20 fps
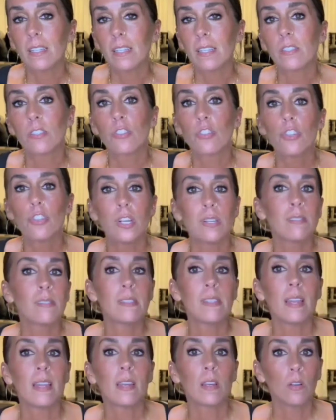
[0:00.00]
It's
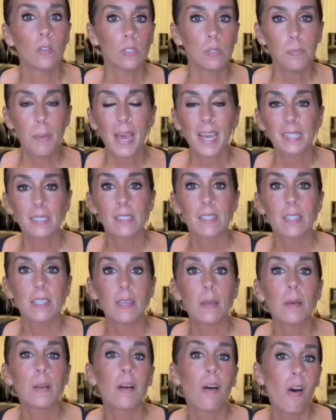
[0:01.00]
just that it goes back to
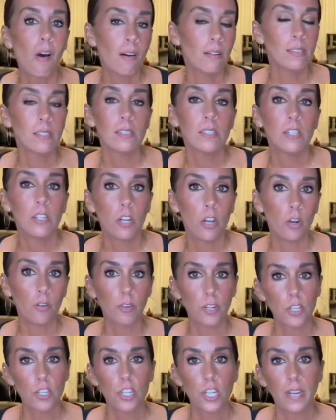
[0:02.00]
the constant
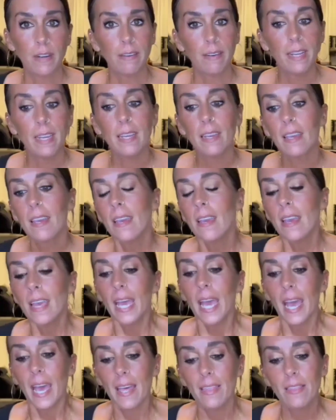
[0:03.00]
oversharing,
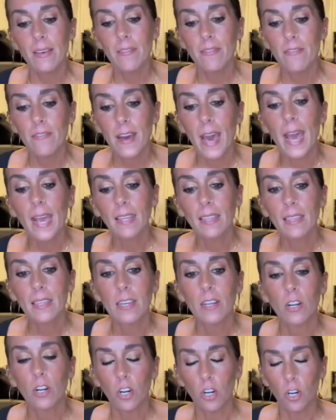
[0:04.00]
and the fact
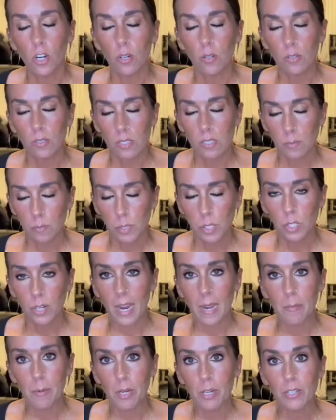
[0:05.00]
that her own
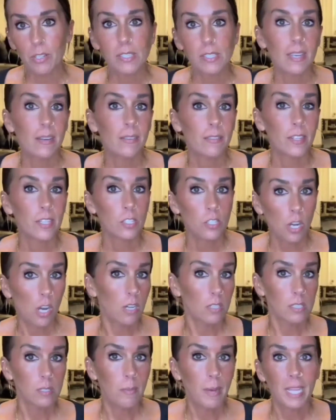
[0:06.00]
subscribers have
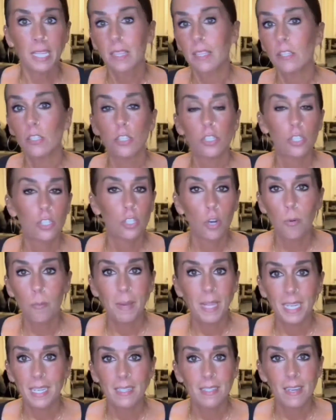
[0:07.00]
talked about this so
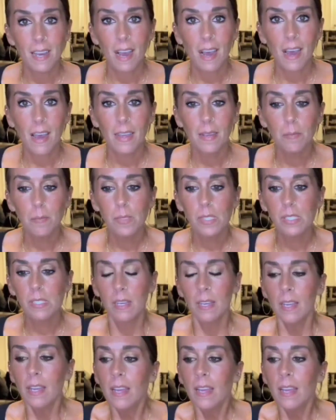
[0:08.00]
many times,